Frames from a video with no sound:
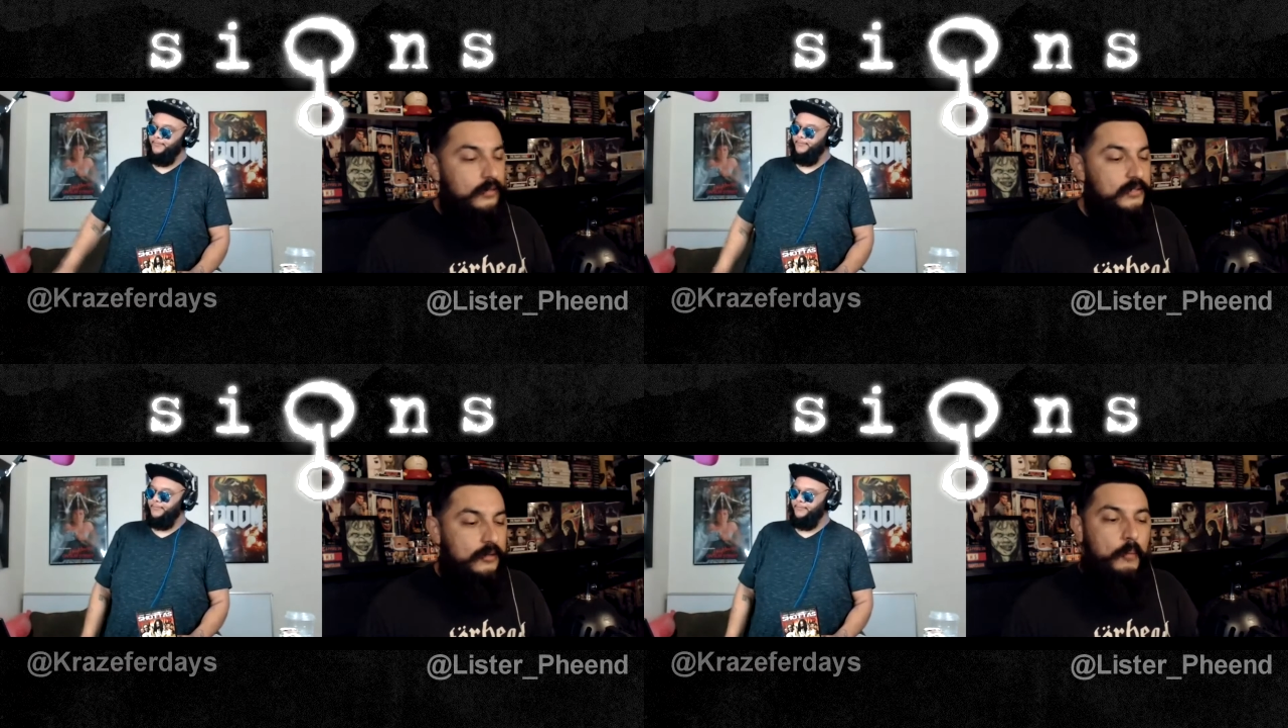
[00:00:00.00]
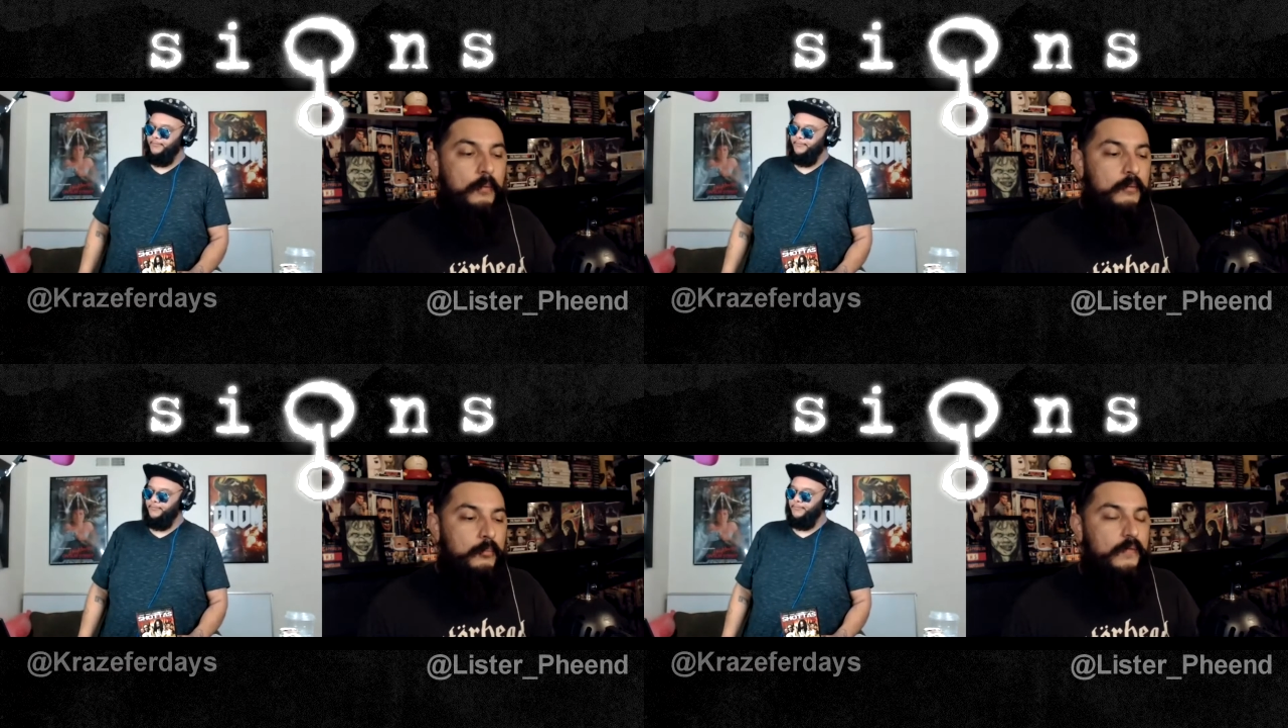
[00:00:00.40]
A slow
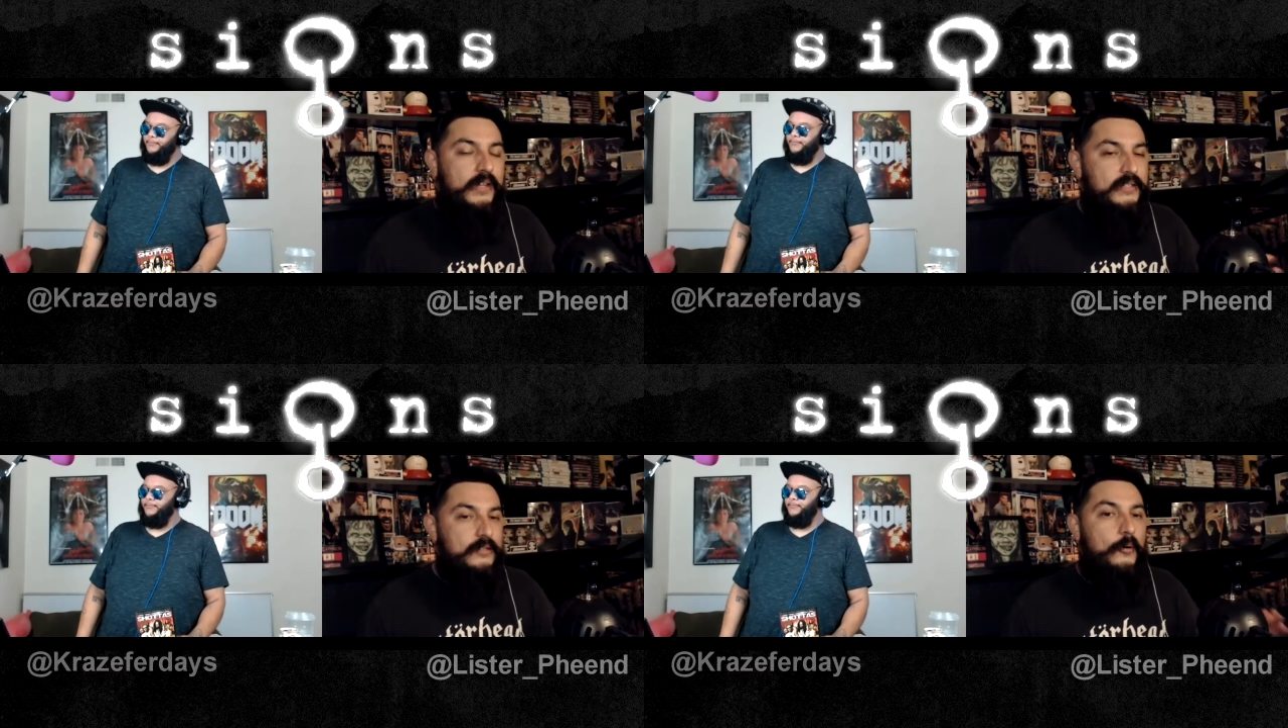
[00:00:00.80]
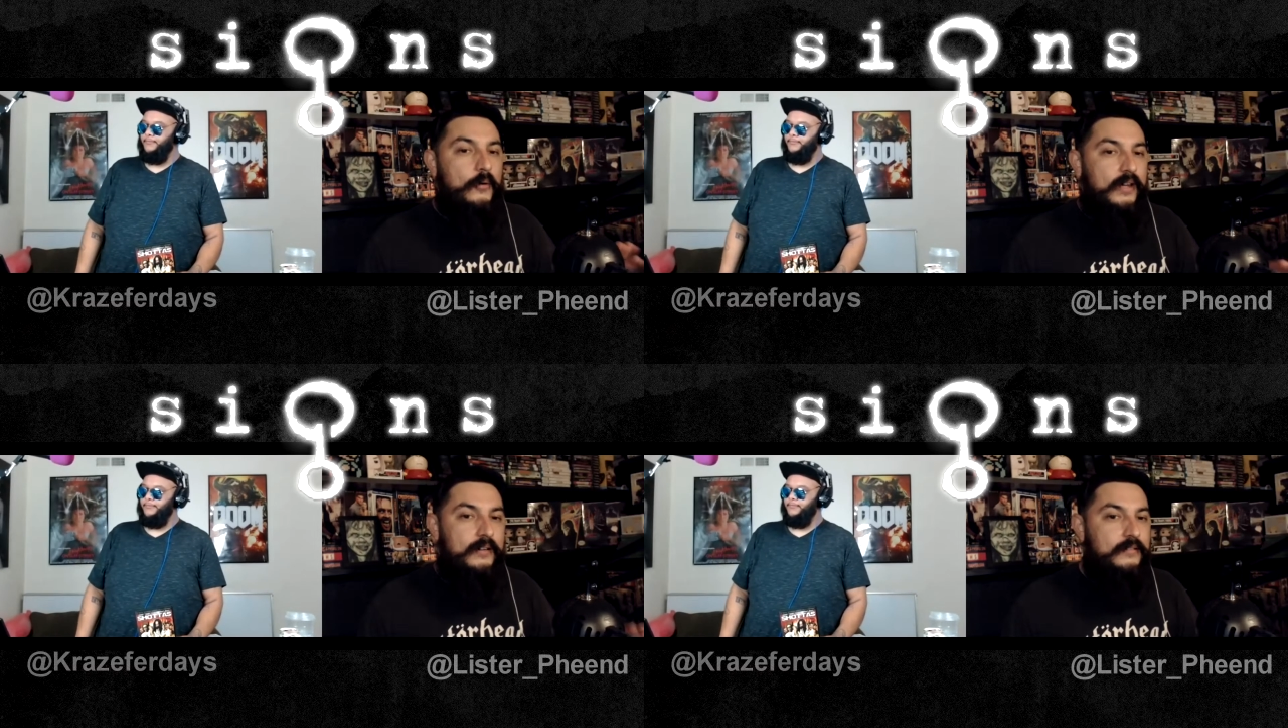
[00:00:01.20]
burn movie is
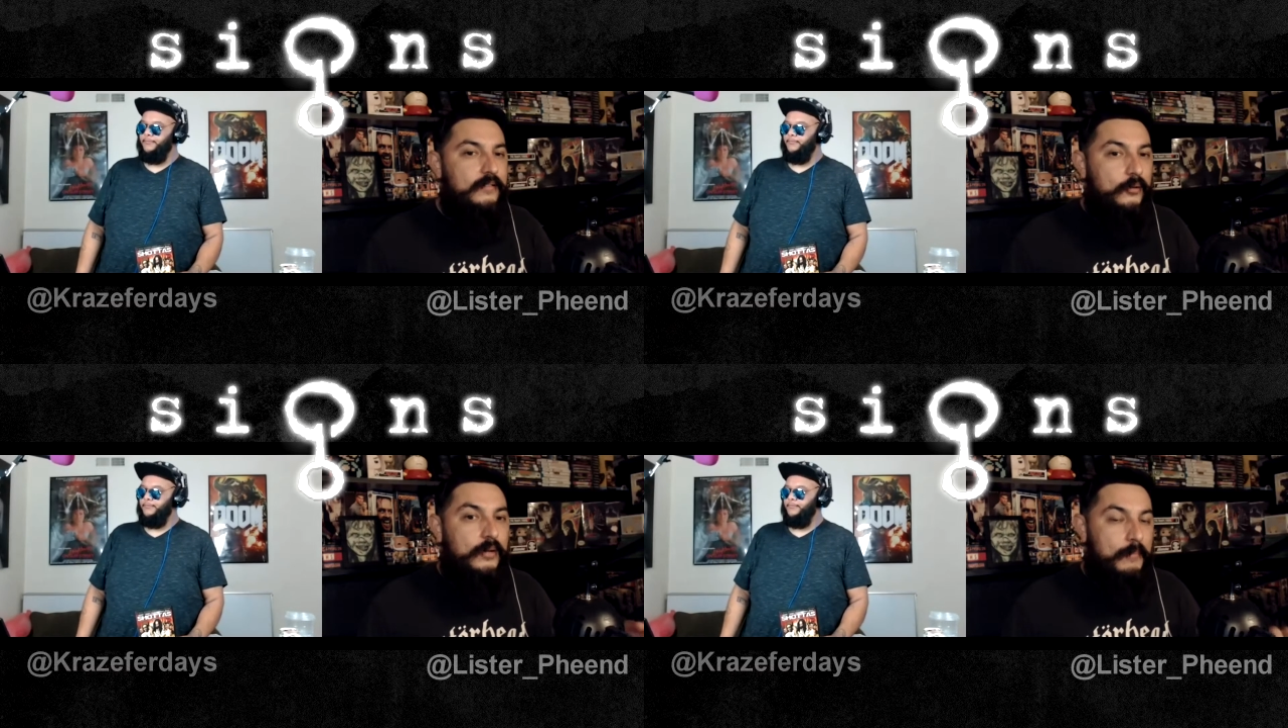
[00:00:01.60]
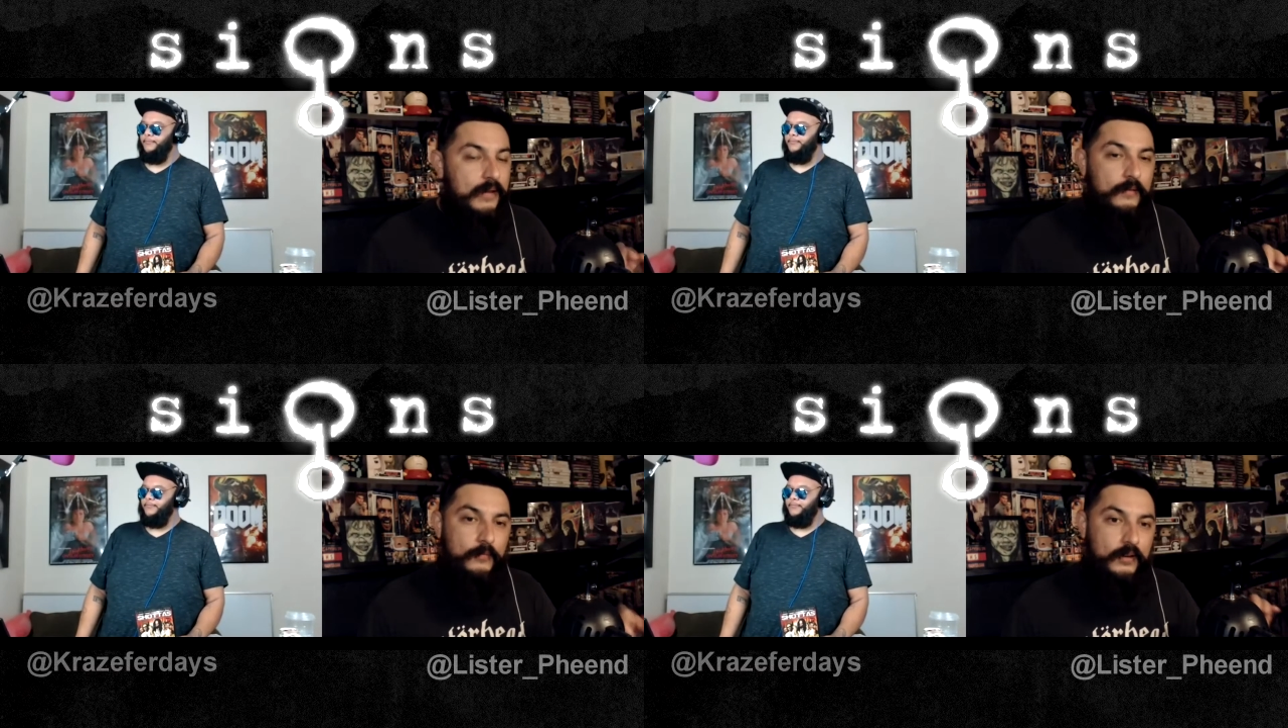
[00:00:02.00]
okay. You can
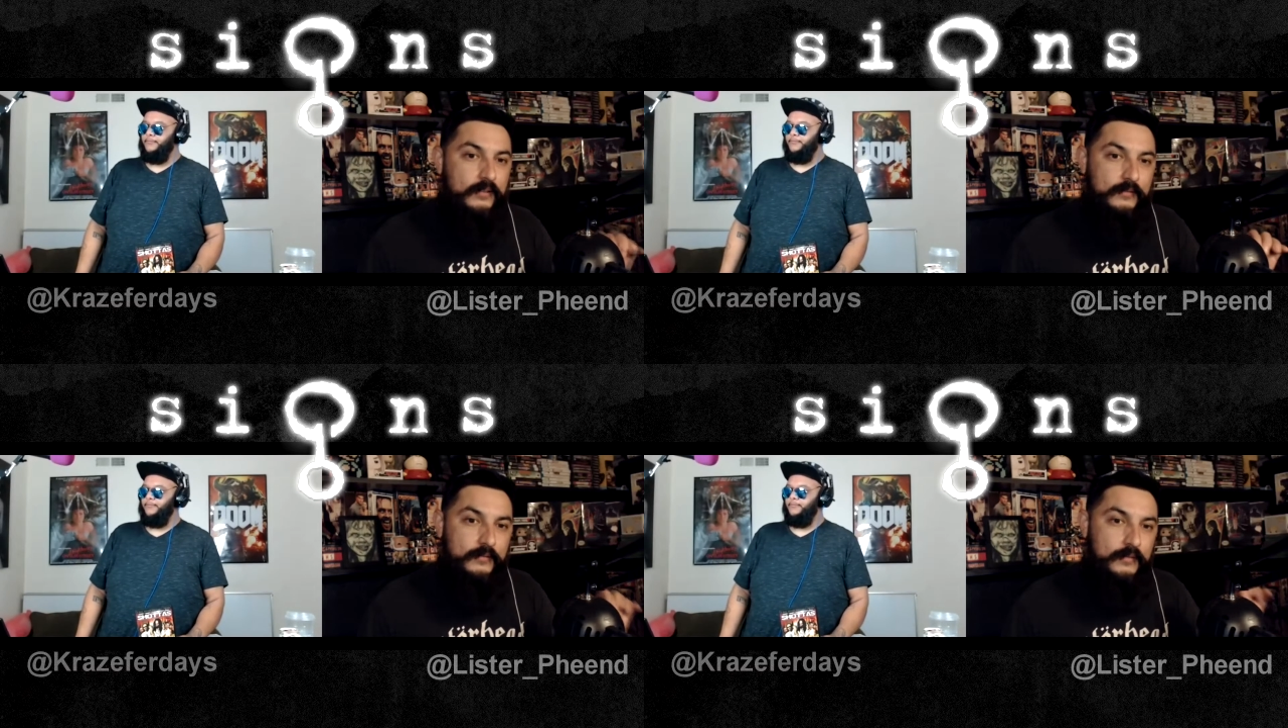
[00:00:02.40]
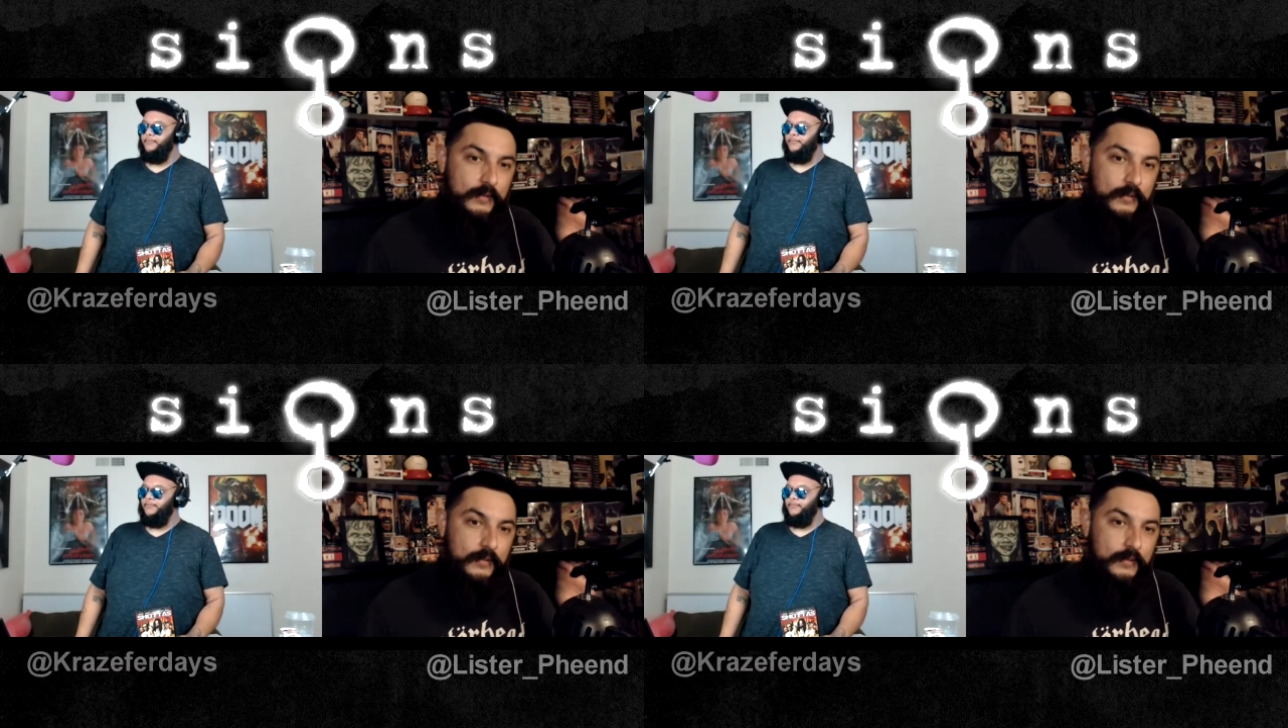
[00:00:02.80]
make a fucking